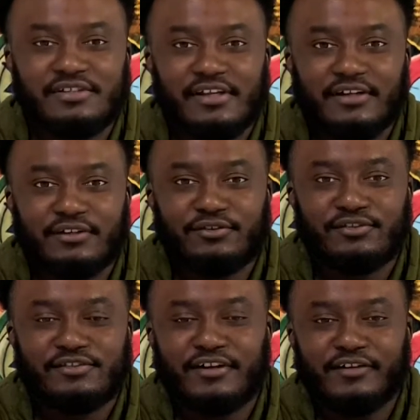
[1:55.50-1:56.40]
there to
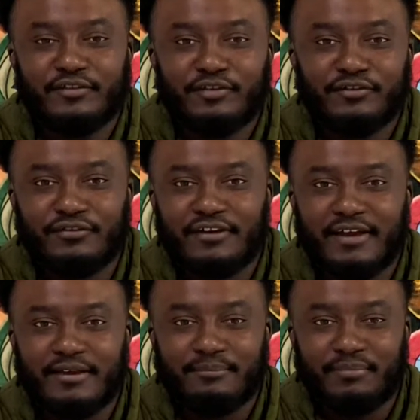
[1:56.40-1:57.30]
save Luffy
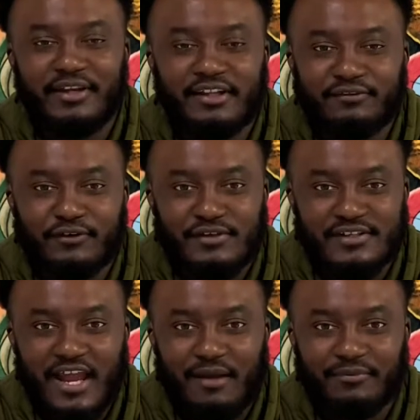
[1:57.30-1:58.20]
and be there for his
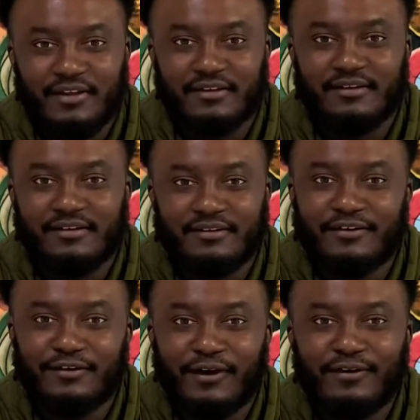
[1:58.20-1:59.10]
captain. You
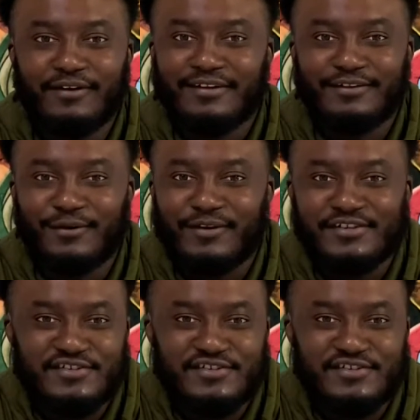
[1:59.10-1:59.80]
know, doing his